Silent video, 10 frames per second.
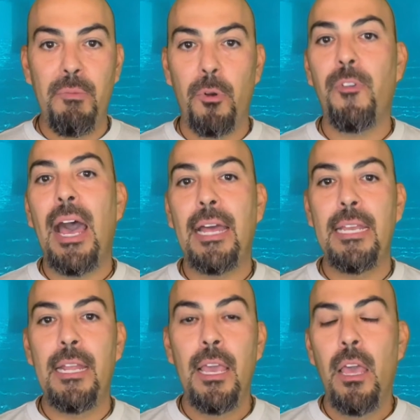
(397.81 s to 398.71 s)

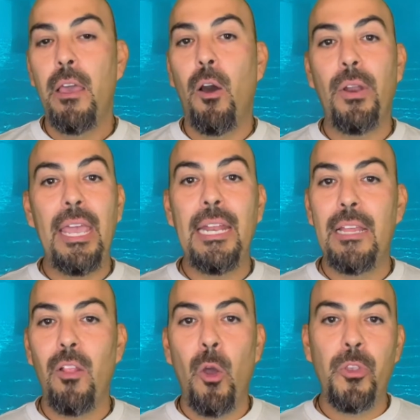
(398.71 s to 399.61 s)
provided on
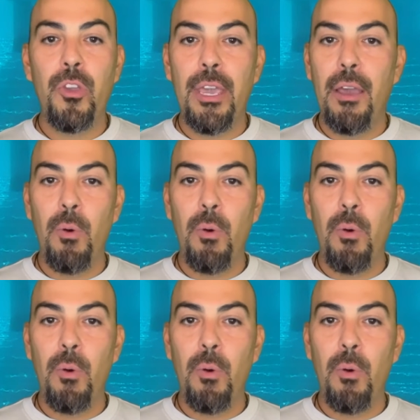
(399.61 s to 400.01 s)
any loan you get,